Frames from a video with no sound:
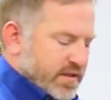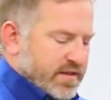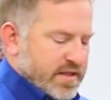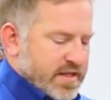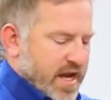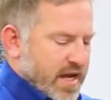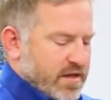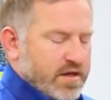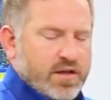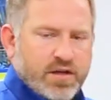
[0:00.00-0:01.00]
is the
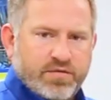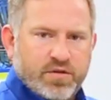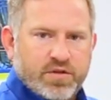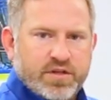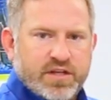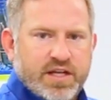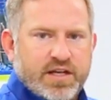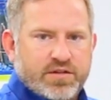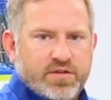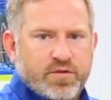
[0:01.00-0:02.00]
data if you're looking to
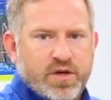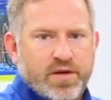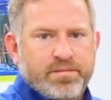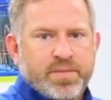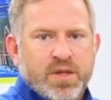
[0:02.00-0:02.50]
connect to a